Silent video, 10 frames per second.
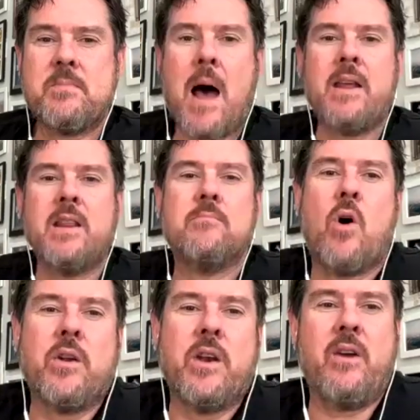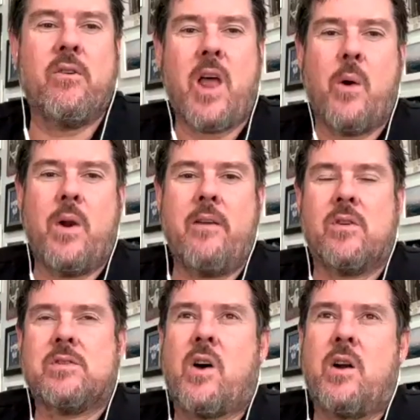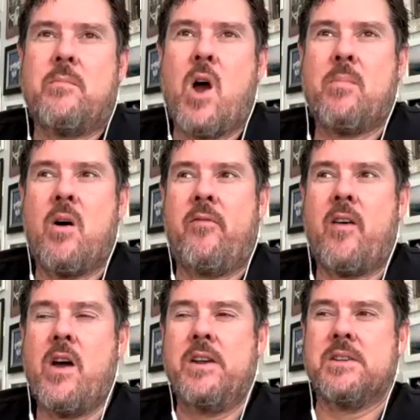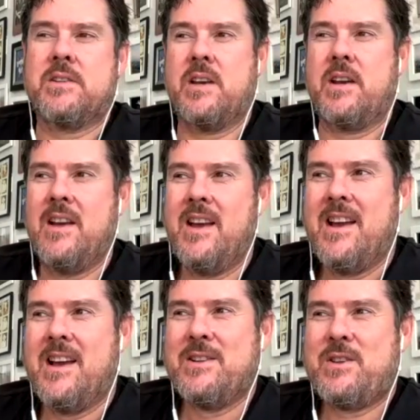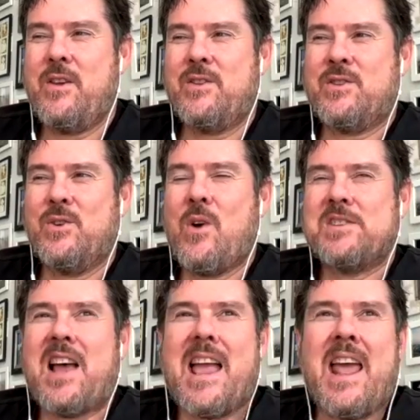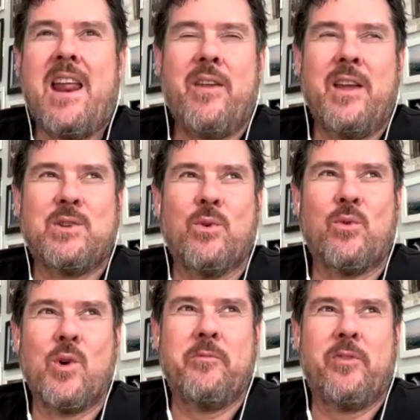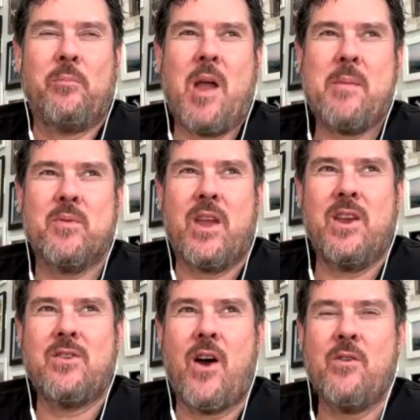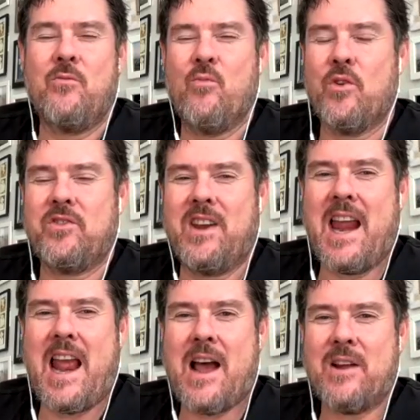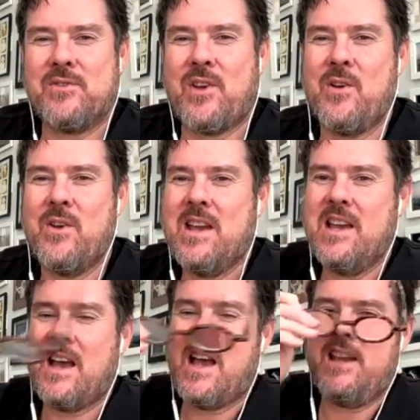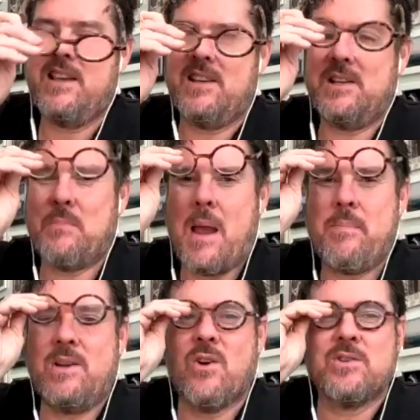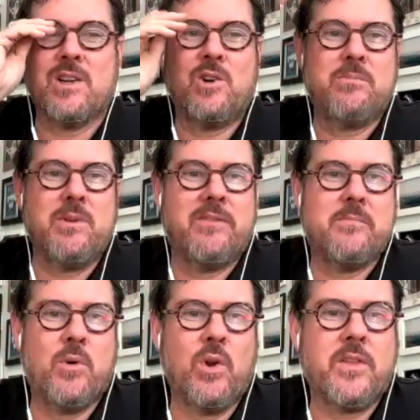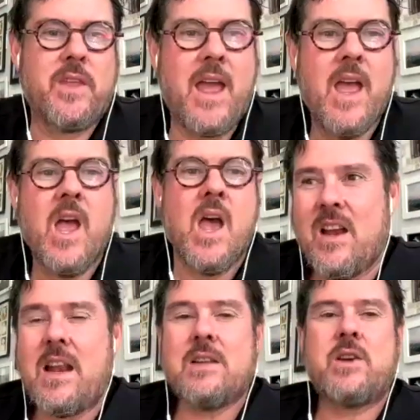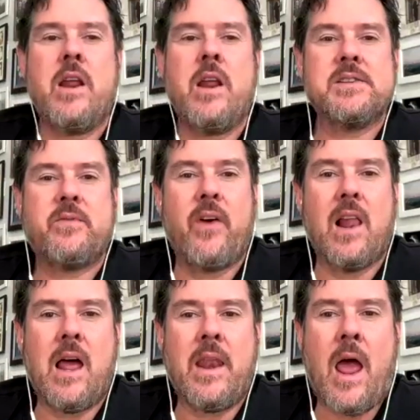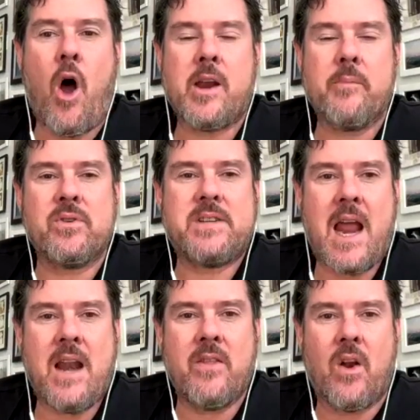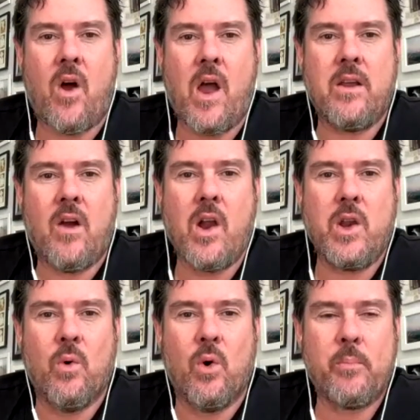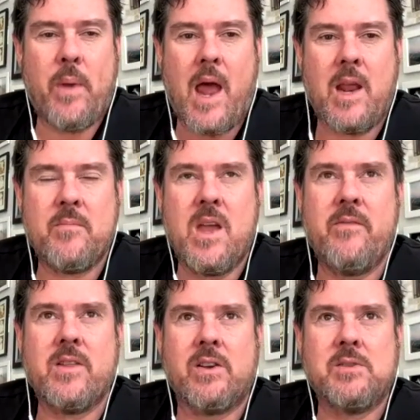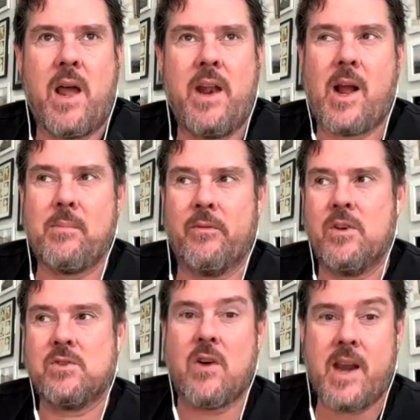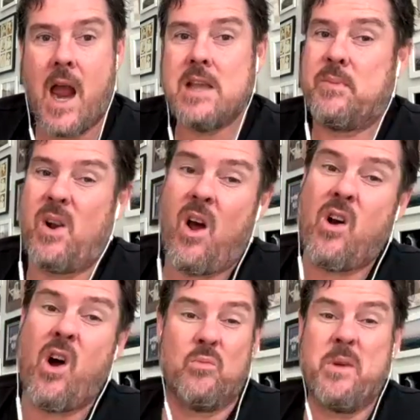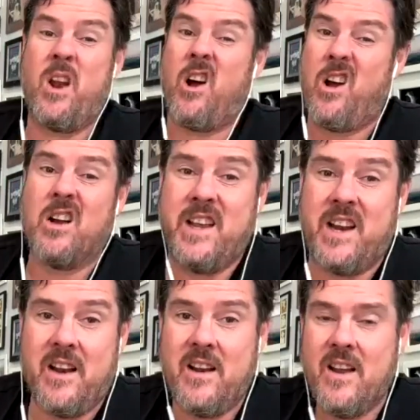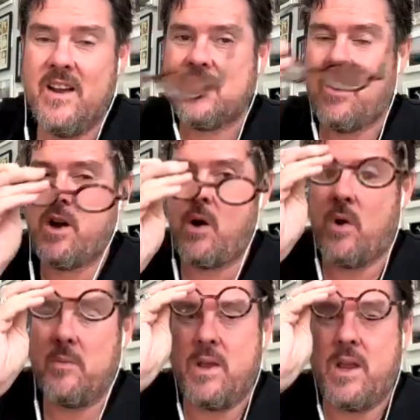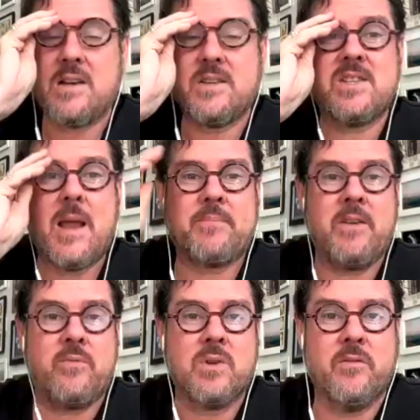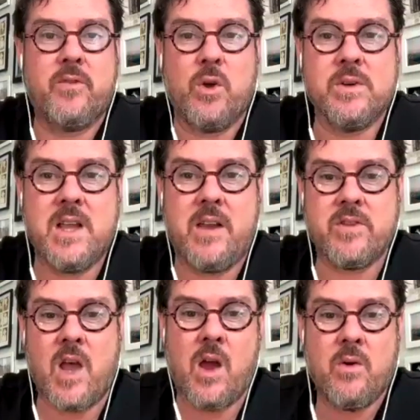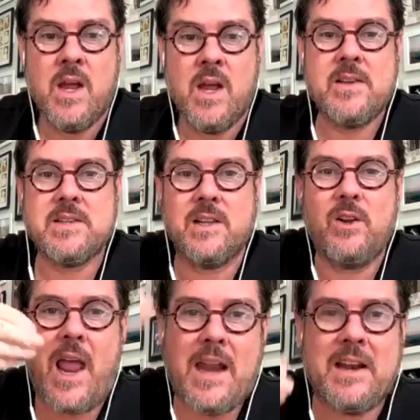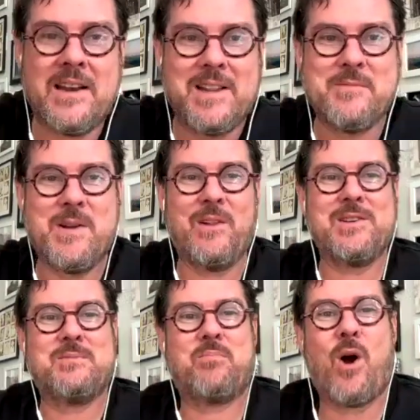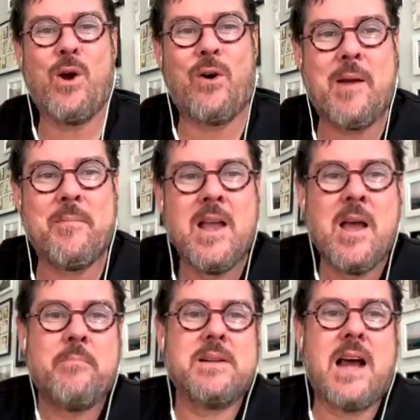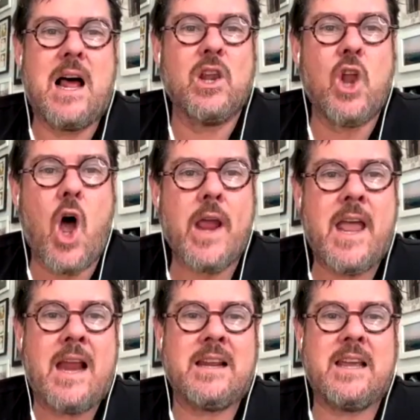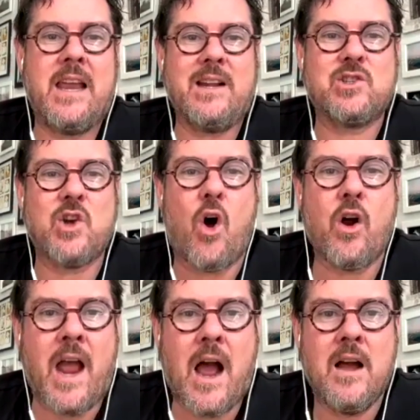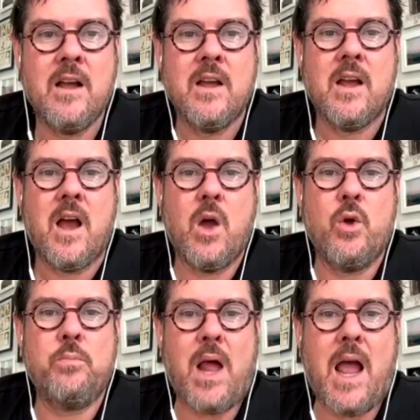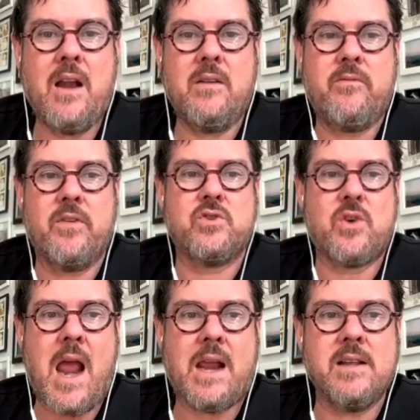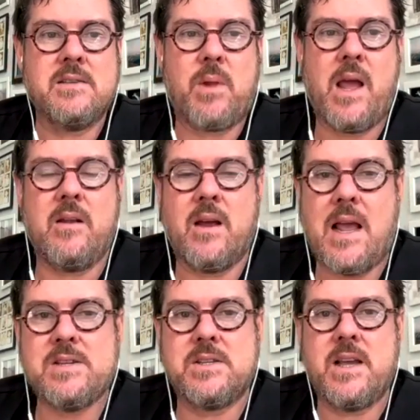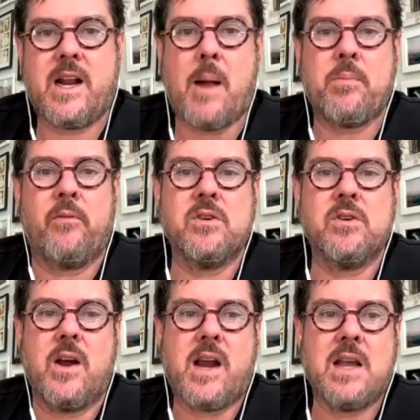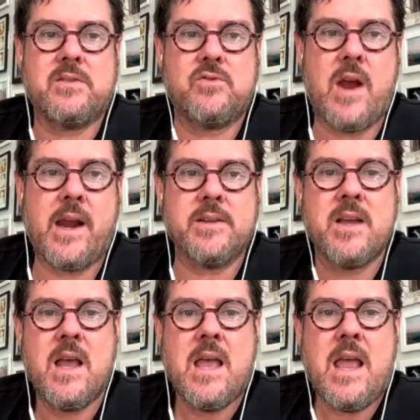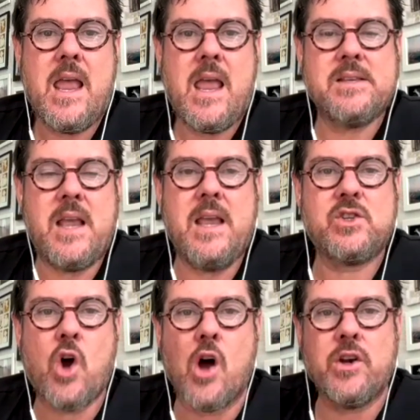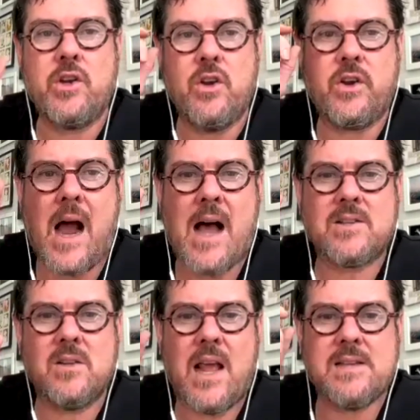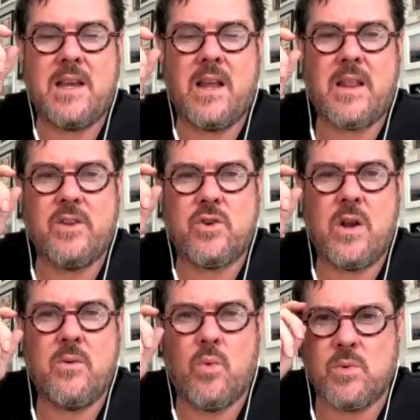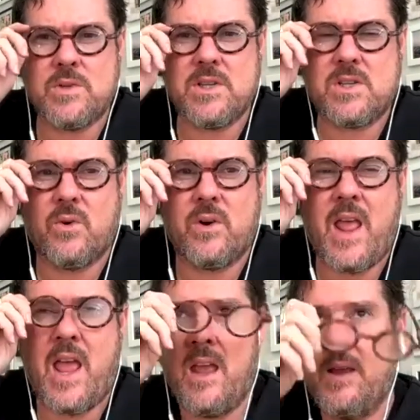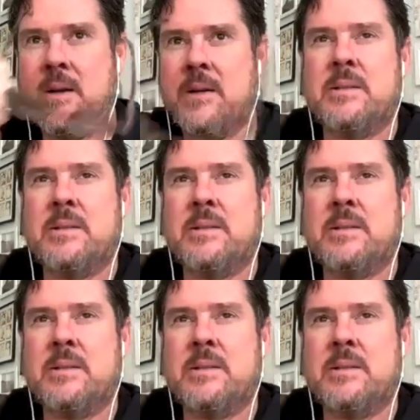real smart in the modern era, though, when everyone's got a mobile phone, is it, to say anything to a room full of people that you don't want to get out? So he's maybe dodged a little bit of a bullet there. Now, Tony, this fella, now I could pretend that I knew all about him, even though he's played a couple of first grade games, but I got to admit, I didn't. So I don't want to be deceptive with the viewers, even though there's a little edit in the middle of this program. But Lycan King Tongia, who played for the Dragons, played, as you said, a couple of first grade games for the Dragons. He's gone to Newcastle, has he? And what's the story there?